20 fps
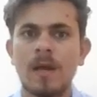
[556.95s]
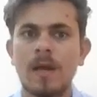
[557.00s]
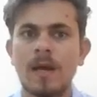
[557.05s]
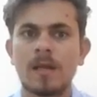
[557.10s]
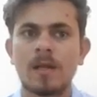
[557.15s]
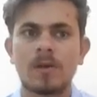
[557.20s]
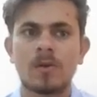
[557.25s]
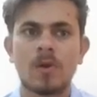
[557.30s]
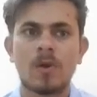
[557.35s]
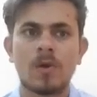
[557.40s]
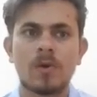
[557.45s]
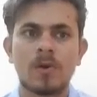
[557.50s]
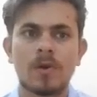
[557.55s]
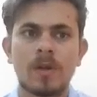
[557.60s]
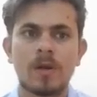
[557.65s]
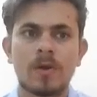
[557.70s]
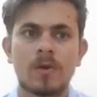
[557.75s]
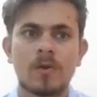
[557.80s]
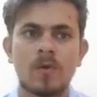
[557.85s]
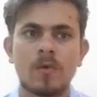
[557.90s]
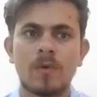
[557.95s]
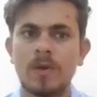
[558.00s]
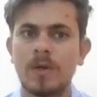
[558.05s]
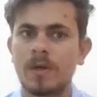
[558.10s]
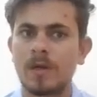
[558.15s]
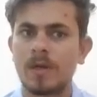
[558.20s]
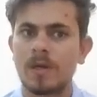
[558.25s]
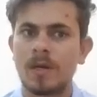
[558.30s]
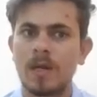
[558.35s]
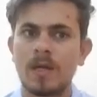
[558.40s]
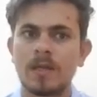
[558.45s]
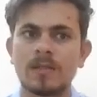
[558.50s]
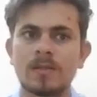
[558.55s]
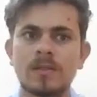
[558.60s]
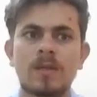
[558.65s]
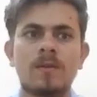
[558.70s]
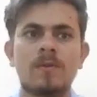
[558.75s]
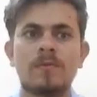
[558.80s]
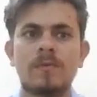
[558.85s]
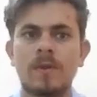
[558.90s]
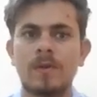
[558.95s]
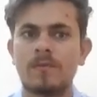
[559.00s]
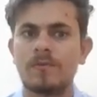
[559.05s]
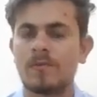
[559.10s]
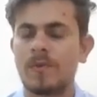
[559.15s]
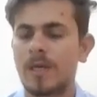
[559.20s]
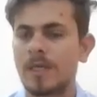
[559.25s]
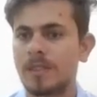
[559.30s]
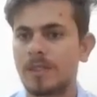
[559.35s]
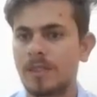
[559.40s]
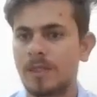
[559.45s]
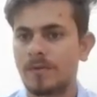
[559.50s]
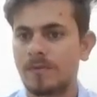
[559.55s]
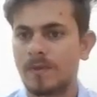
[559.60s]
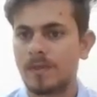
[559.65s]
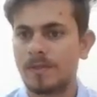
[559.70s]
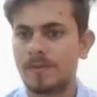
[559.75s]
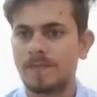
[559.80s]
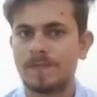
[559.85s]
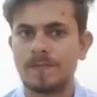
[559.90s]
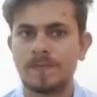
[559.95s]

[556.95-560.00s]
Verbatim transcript: at the Toronto International Film Festival